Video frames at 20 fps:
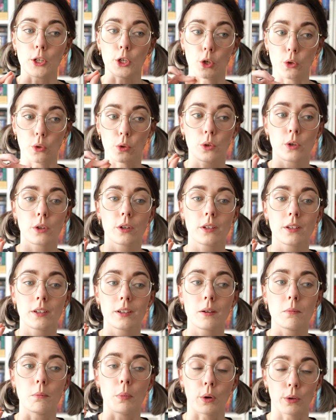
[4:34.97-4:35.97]
you
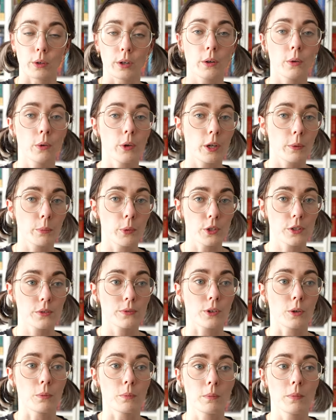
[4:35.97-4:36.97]
could borrow audiobooks
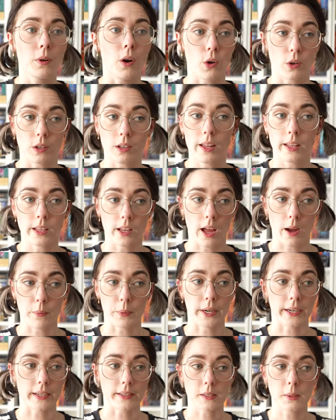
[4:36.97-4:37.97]
from online
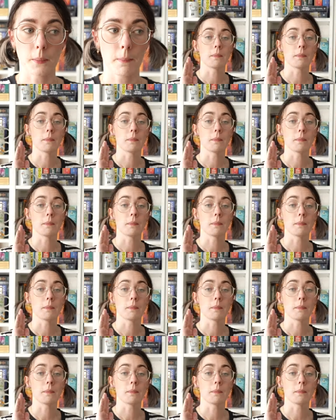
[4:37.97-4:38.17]
libraries.